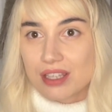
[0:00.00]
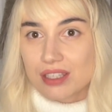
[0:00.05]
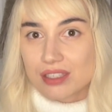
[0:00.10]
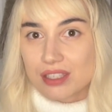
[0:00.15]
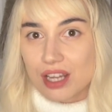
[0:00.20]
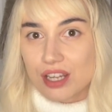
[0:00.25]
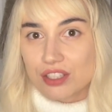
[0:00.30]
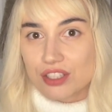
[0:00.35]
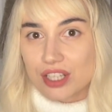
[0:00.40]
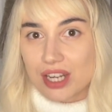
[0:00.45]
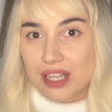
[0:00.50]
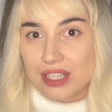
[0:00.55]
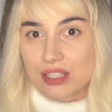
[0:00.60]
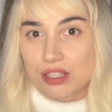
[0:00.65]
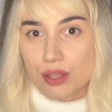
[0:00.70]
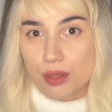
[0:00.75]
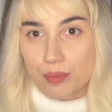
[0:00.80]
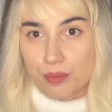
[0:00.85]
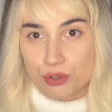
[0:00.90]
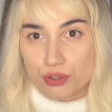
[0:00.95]
such
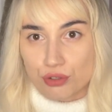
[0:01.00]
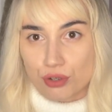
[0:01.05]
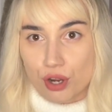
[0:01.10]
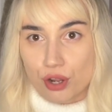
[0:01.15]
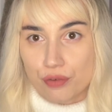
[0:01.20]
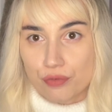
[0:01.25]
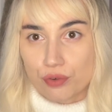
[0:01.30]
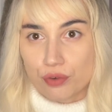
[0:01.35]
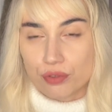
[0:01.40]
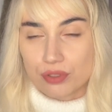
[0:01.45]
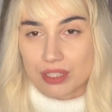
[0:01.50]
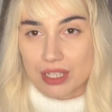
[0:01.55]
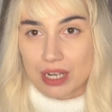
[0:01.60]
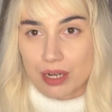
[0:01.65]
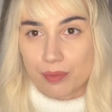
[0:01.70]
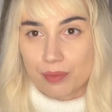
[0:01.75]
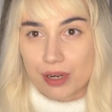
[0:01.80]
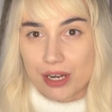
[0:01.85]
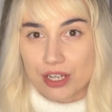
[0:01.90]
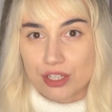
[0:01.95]
as the betrothal
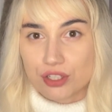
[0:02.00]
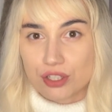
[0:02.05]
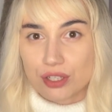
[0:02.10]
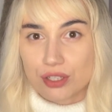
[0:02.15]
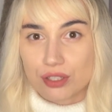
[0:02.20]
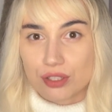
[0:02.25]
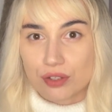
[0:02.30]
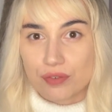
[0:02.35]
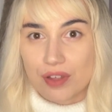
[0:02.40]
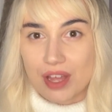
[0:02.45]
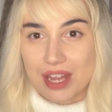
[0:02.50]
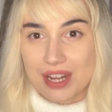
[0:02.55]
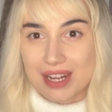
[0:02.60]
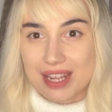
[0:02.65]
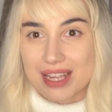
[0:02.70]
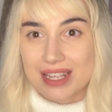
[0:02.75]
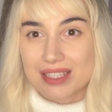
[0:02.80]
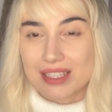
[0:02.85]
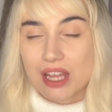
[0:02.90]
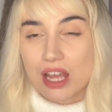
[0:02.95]
celebrations of her
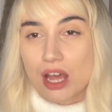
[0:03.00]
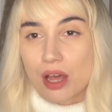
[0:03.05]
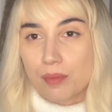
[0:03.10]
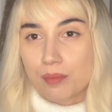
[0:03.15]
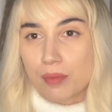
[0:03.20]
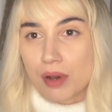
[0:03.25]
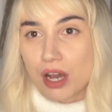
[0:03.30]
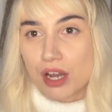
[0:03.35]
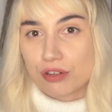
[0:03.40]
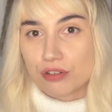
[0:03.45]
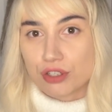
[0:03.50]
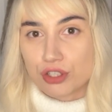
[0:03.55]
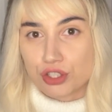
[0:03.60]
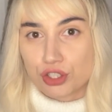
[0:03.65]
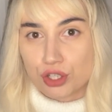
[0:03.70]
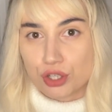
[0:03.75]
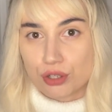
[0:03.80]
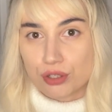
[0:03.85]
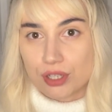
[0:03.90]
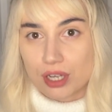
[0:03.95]
niece Margaret
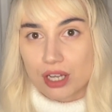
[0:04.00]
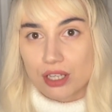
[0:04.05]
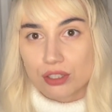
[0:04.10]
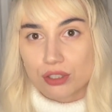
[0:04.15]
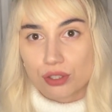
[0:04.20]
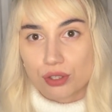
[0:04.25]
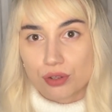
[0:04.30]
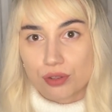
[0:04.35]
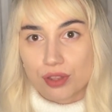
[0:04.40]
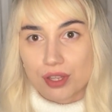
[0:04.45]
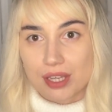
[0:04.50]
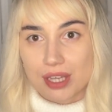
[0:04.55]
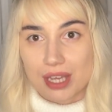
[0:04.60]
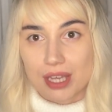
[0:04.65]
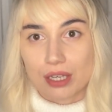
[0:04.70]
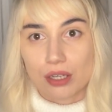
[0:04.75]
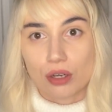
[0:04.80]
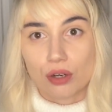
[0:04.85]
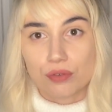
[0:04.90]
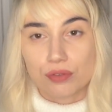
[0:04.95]
Tudor to the
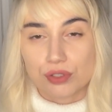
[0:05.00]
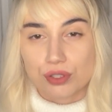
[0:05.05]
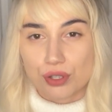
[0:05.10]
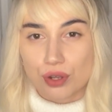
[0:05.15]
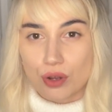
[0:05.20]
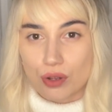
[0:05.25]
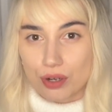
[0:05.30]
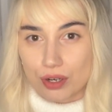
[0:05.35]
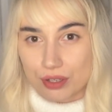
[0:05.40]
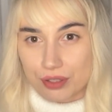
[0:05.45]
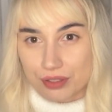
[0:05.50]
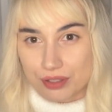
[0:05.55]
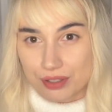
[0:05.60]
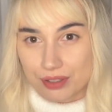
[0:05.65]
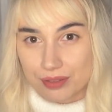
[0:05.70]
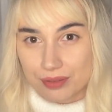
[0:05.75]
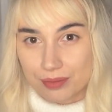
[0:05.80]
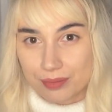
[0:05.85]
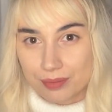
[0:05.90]
King of Scotland.